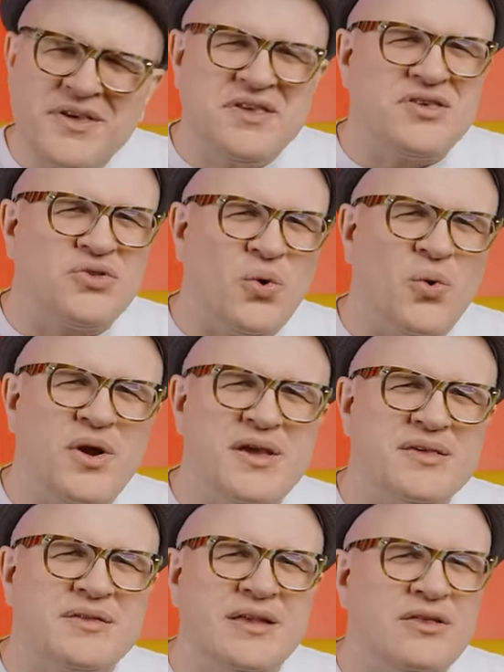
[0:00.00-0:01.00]
these
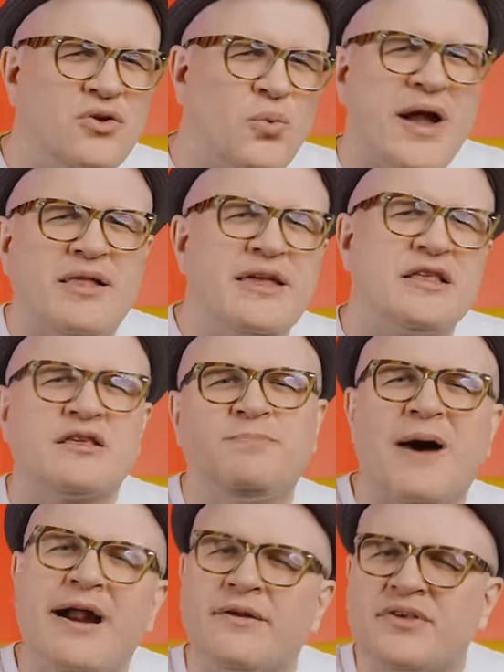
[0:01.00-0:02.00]
stories didn't directly
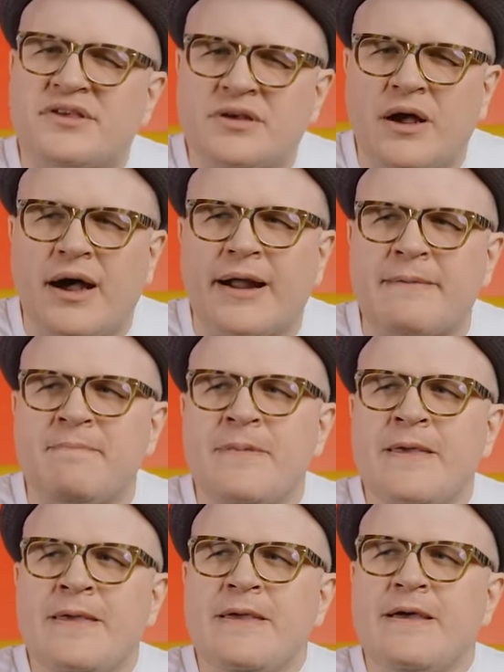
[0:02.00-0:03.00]
inspire the song,
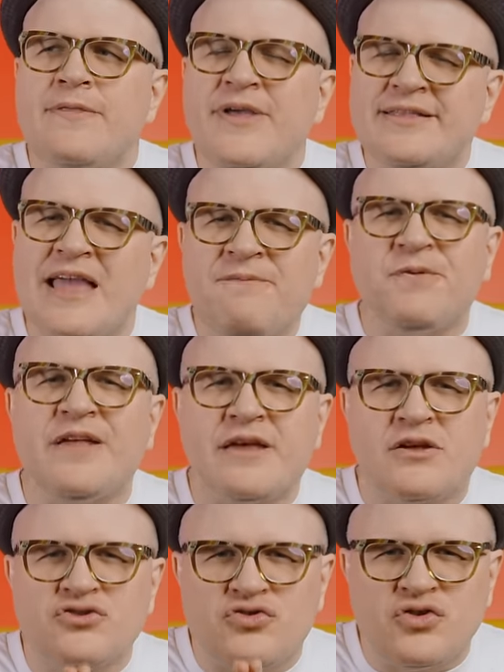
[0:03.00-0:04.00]
they definitely
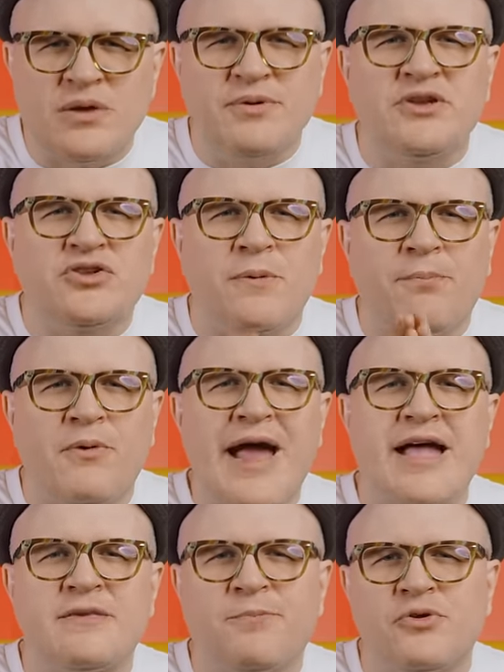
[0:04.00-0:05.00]
contributed to
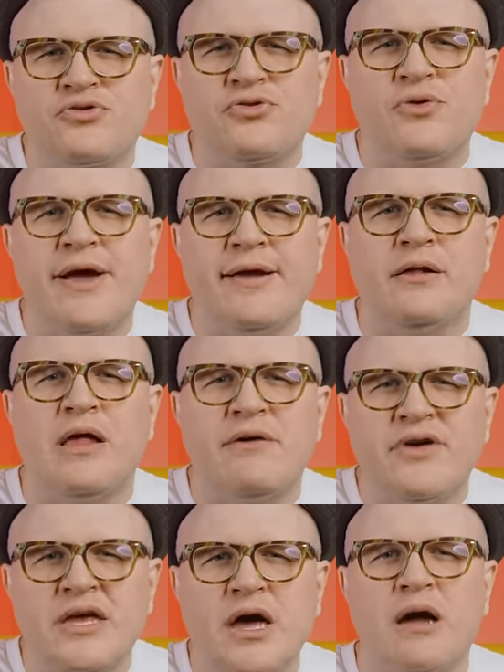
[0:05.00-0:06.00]
Brad's portrayal
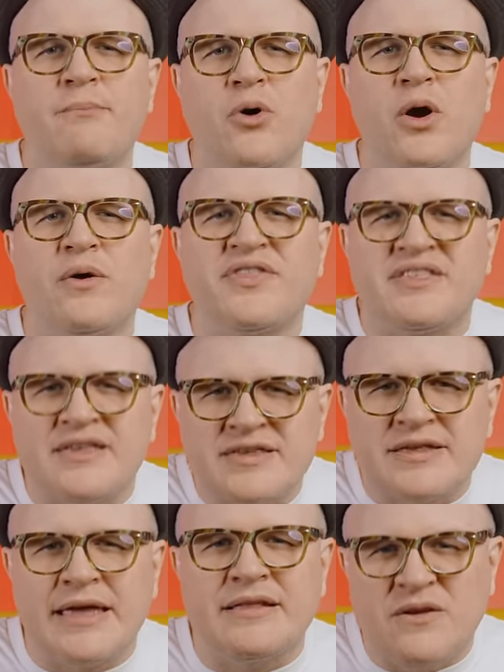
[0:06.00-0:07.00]
of a young boy with a
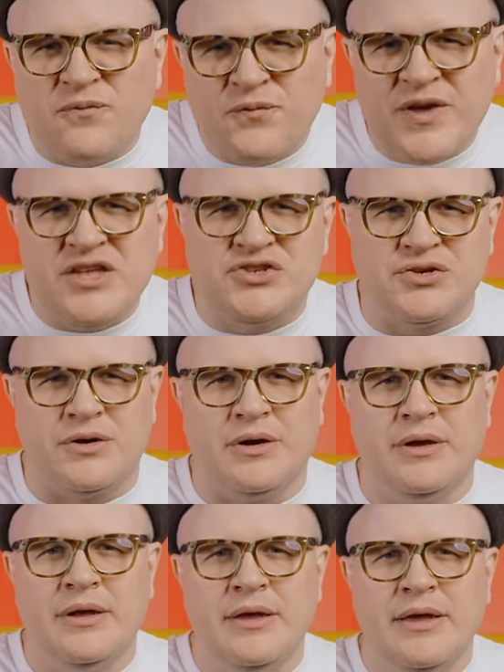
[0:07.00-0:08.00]
distinctive
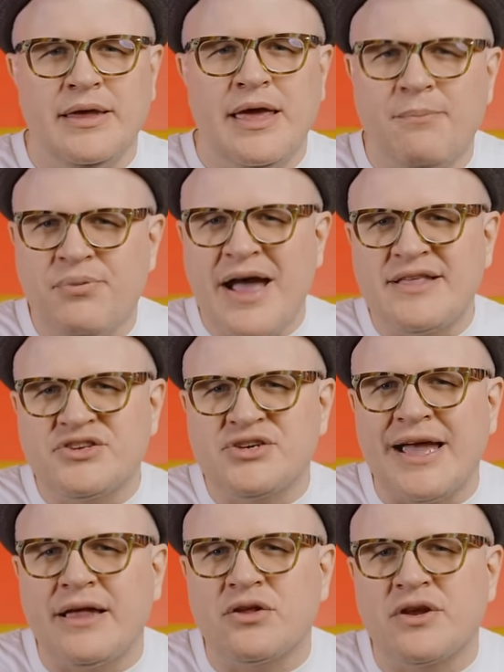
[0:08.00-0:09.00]
feature. In Brad's
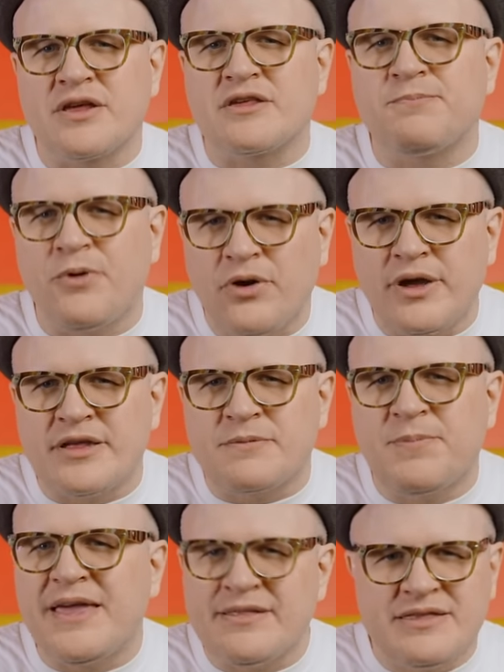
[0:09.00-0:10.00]
childhood experience,
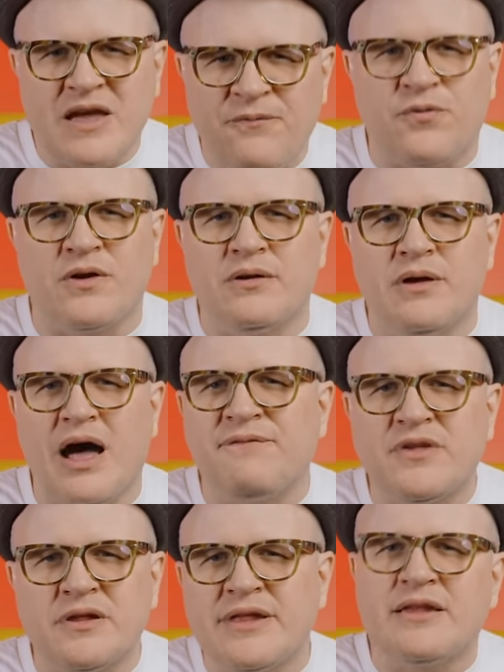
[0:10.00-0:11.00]
being different
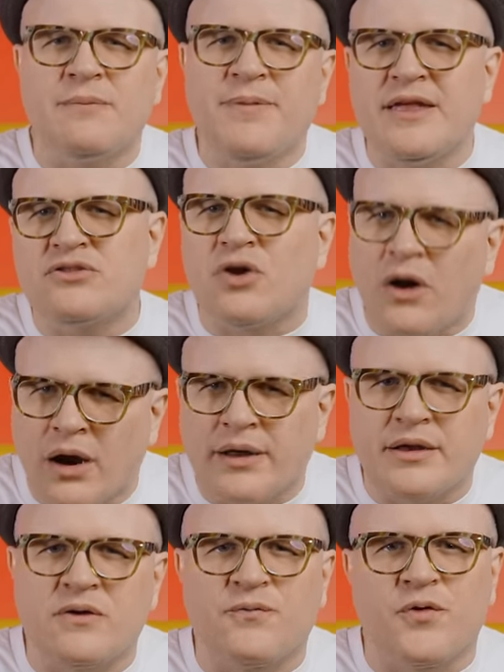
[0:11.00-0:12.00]
often led to being
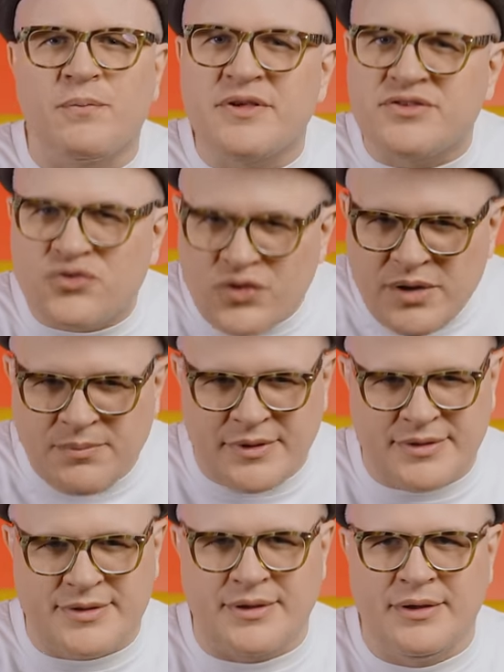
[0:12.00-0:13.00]
targeted for
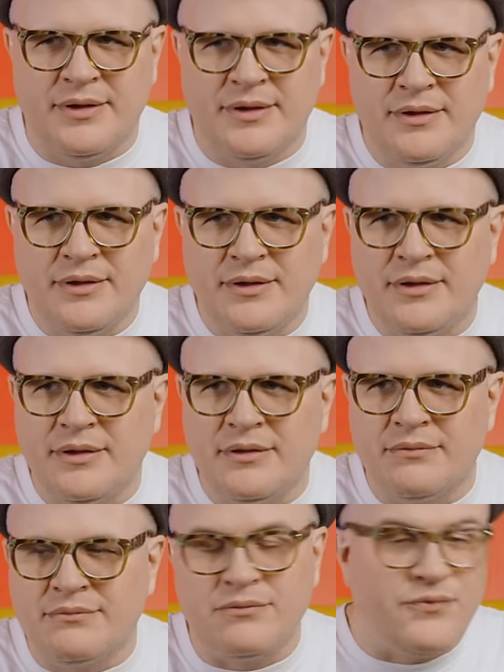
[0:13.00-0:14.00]
mistreatment,
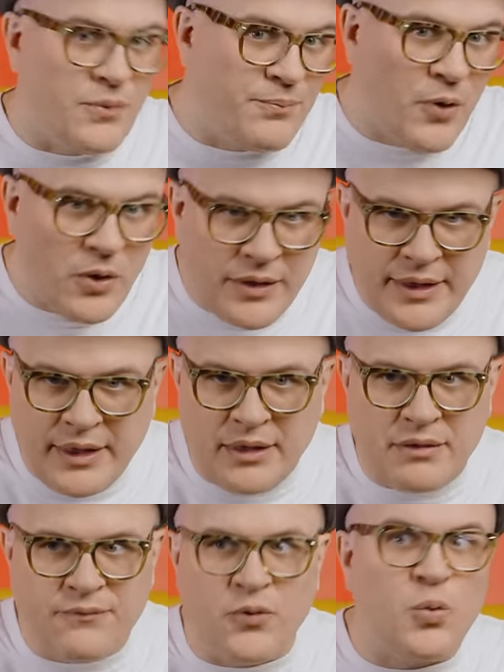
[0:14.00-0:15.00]
um, for
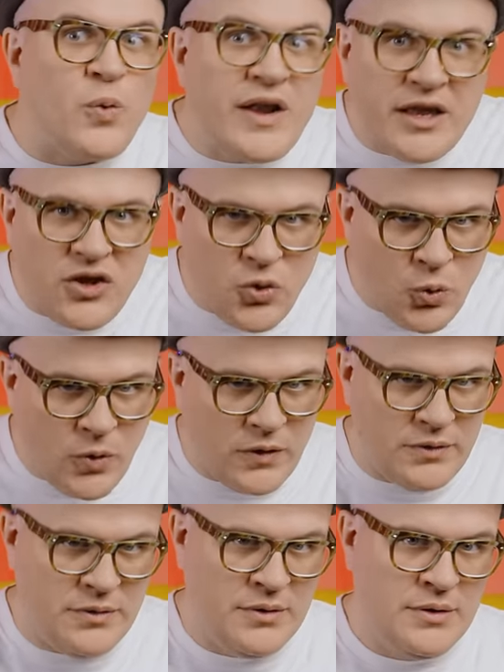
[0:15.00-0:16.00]
bullying, for ridicule.
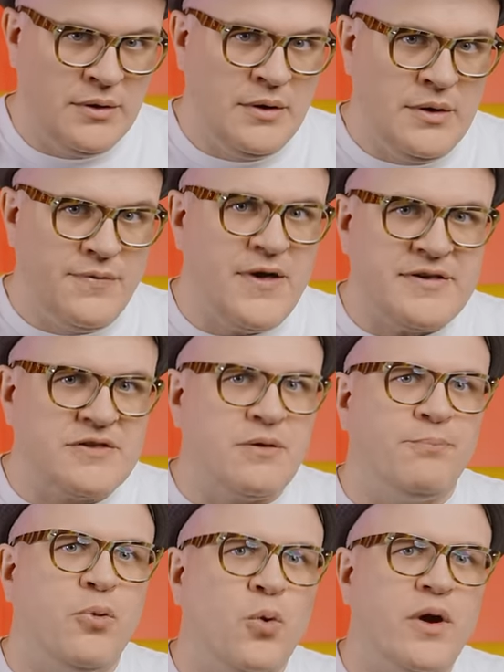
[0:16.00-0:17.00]
Thus, the
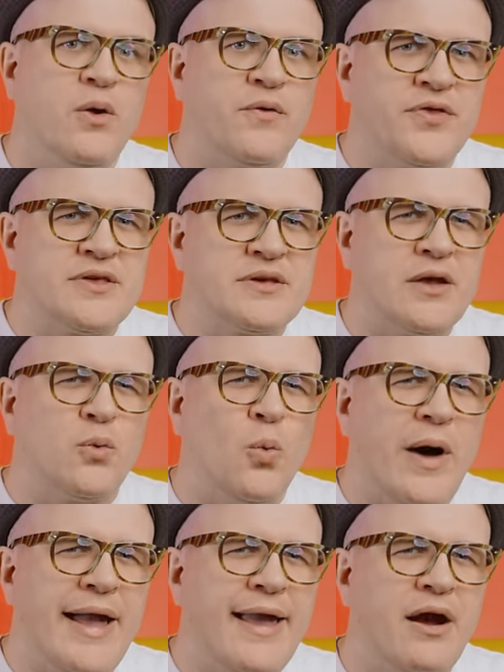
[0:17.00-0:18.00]
boy with the sudden
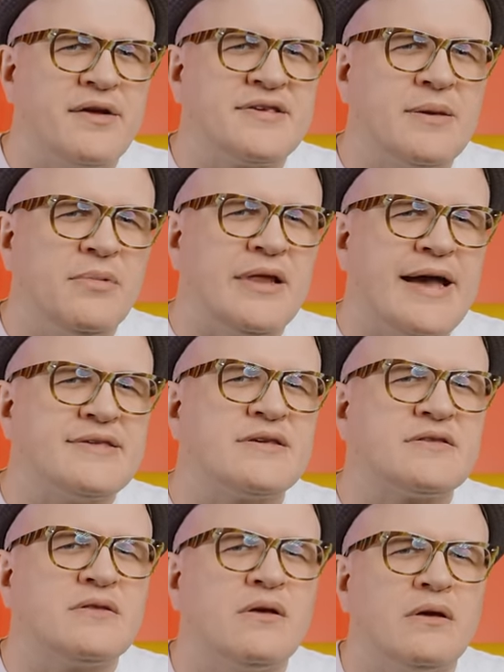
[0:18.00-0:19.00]
white hair
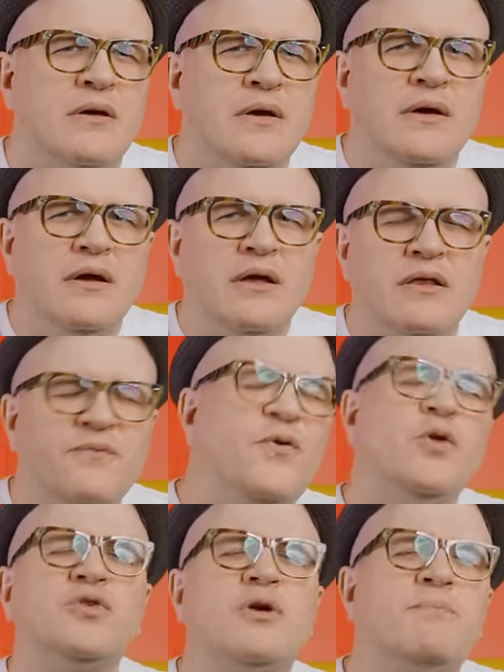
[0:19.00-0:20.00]
symbolizes the, uh, the
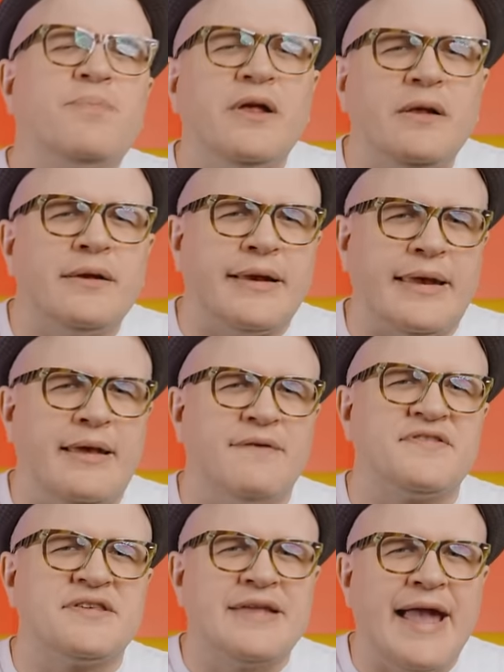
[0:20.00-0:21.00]
vulnerability
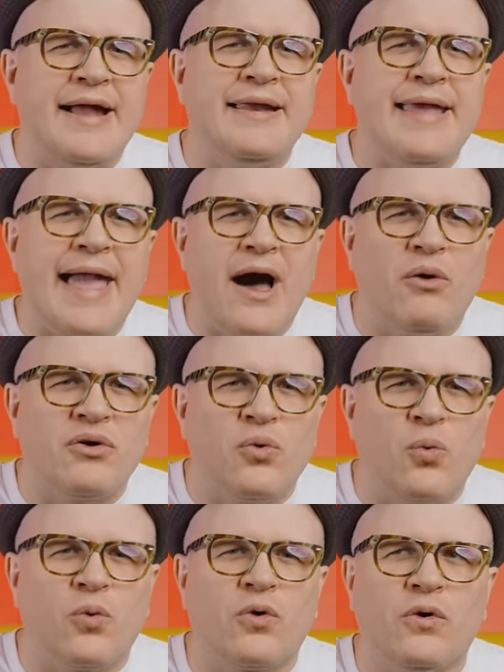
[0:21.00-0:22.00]
of standing out in a
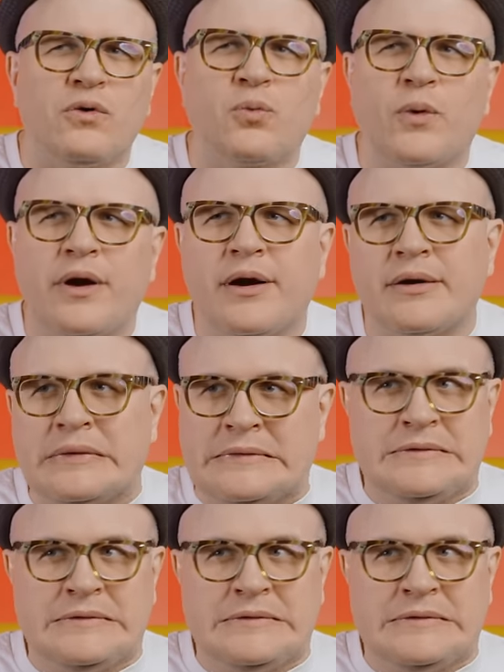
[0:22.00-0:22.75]
world where